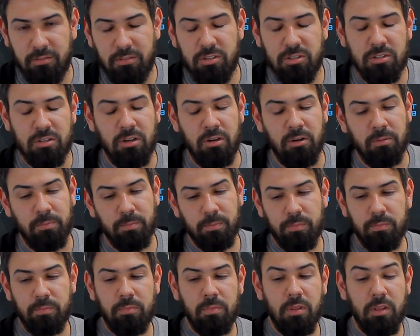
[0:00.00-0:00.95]
So
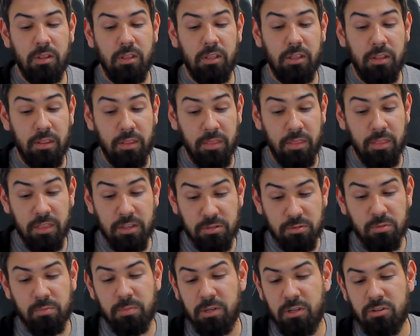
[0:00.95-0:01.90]

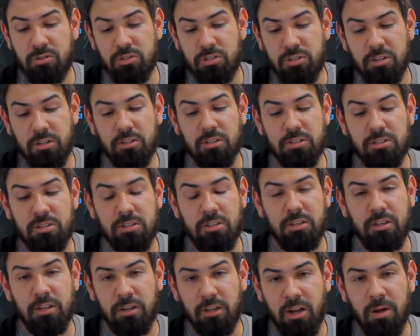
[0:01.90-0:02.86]
this will be interesting to
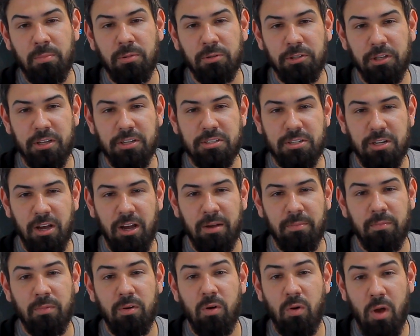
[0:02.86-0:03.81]
see in a couple days
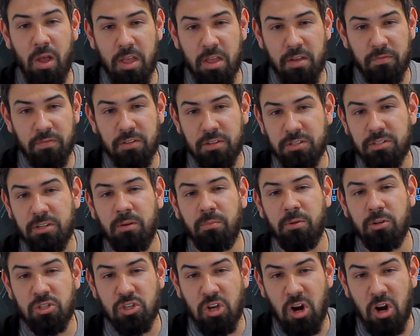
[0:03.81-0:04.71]
time if these numbers